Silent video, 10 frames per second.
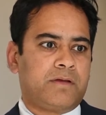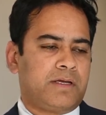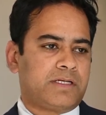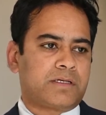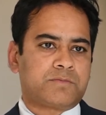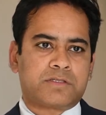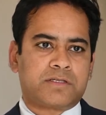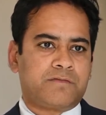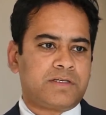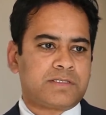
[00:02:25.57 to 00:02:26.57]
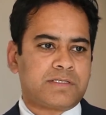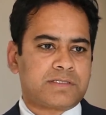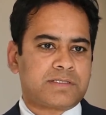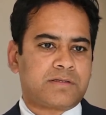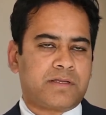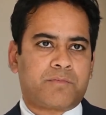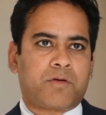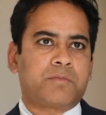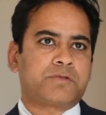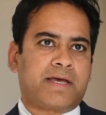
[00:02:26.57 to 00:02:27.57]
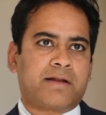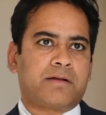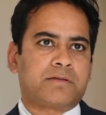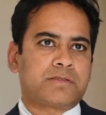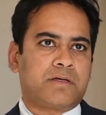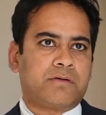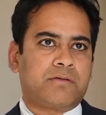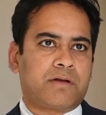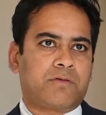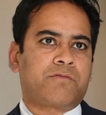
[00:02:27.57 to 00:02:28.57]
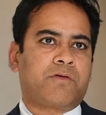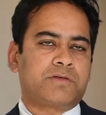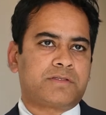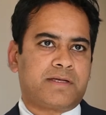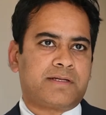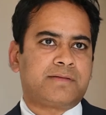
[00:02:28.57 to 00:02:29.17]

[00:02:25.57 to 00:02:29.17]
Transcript: in terms of service, it's their problem to handle. So I'll look forward to that.